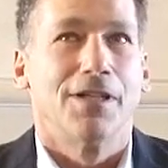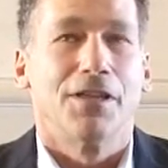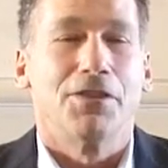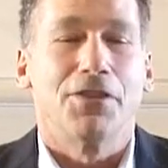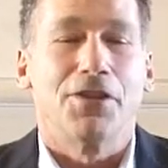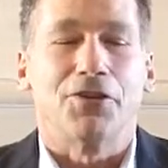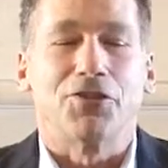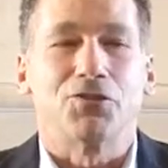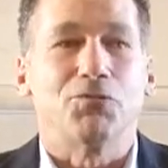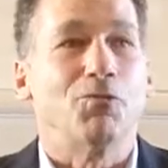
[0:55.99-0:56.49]

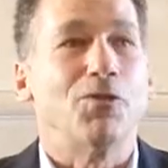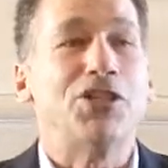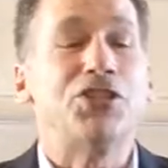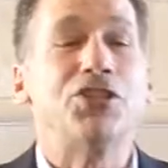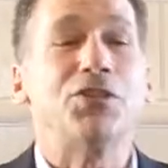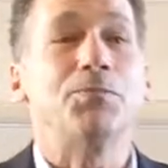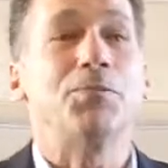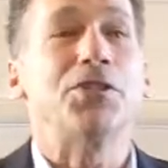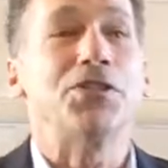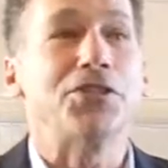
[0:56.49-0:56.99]
There's
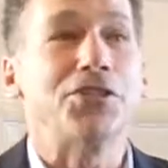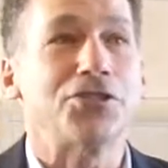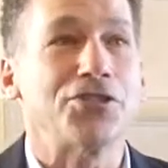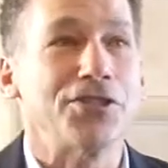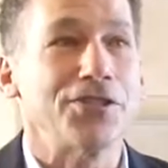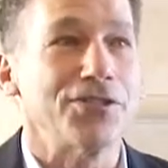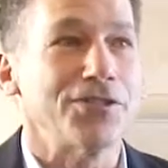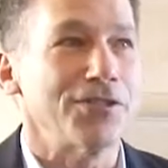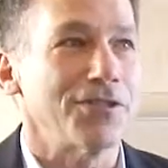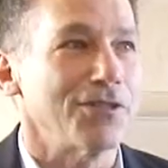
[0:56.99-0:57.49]
rigid
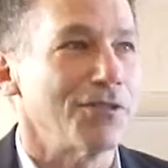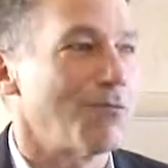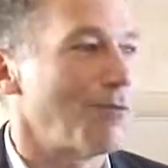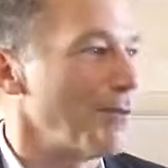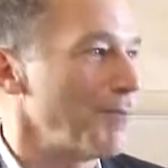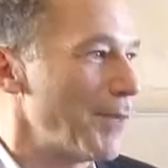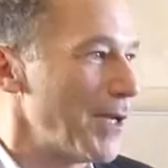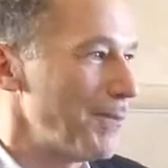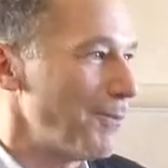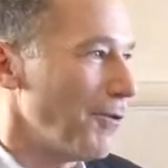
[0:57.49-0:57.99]
positions where
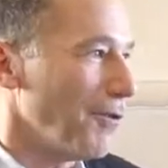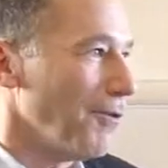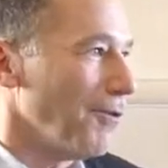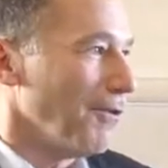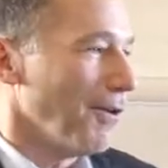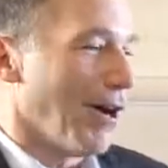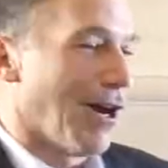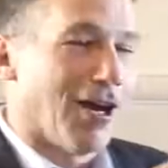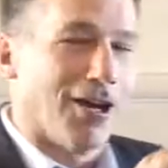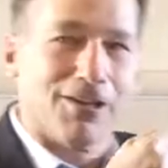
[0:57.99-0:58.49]

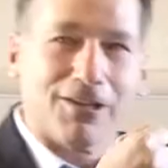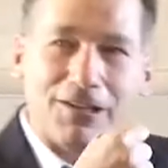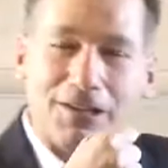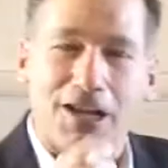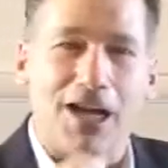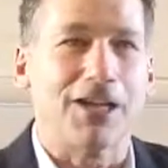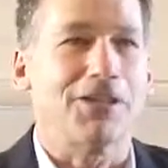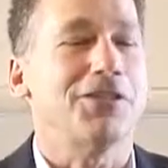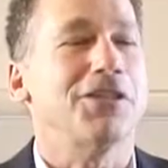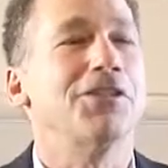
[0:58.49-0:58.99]
people are
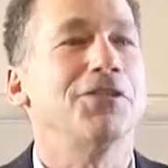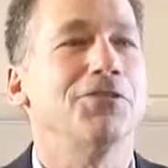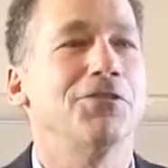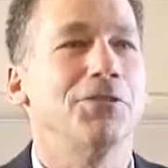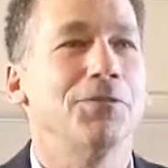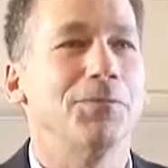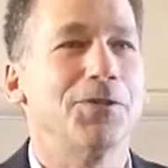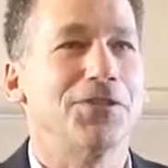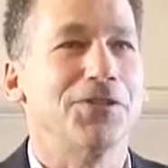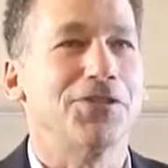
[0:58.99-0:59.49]
locked into
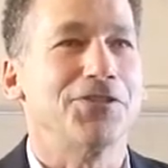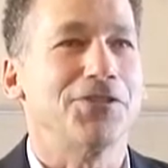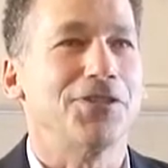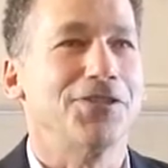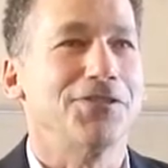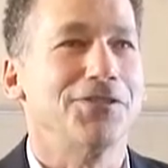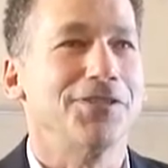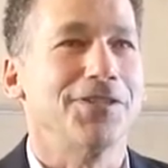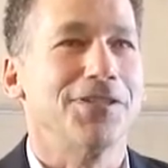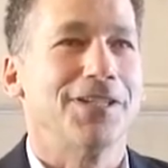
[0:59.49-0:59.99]
their
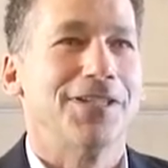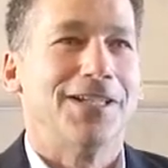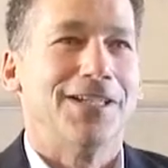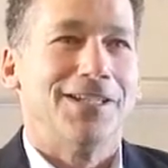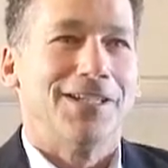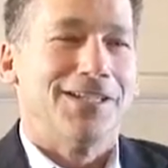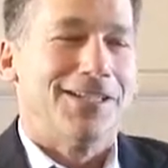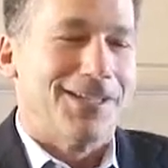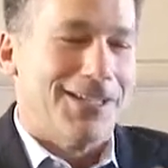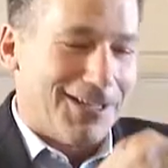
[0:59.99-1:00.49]
positions.
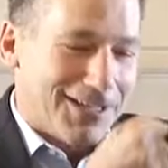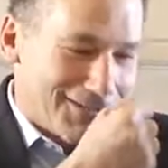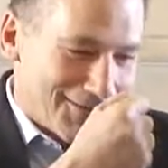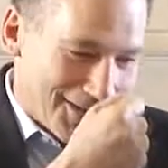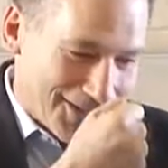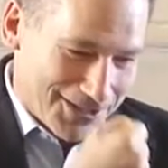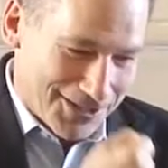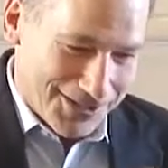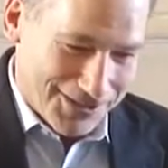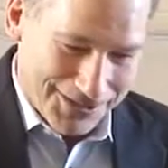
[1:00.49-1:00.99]

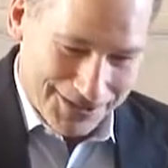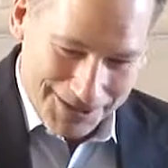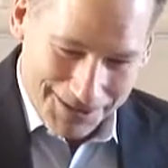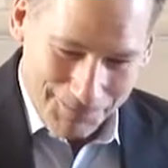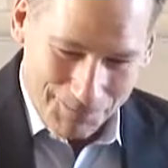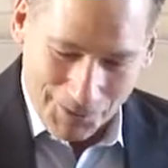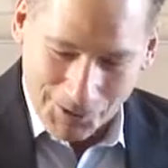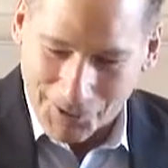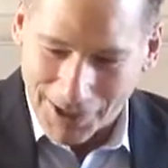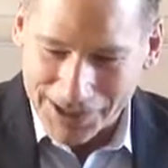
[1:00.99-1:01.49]
This is the
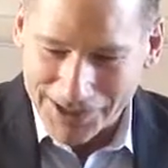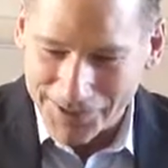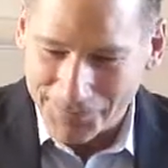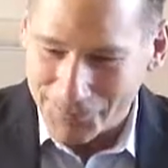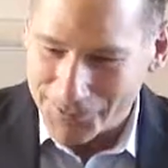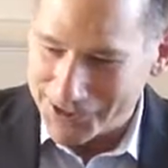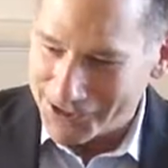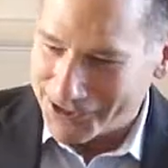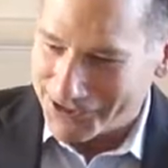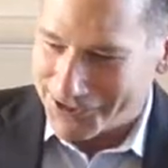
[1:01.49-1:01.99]
progressive
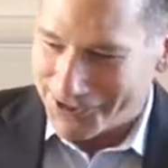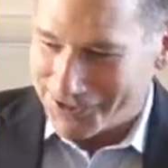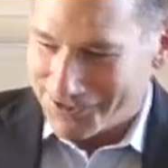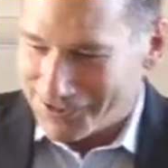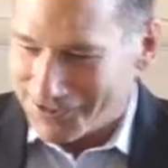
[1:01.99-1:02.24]
position,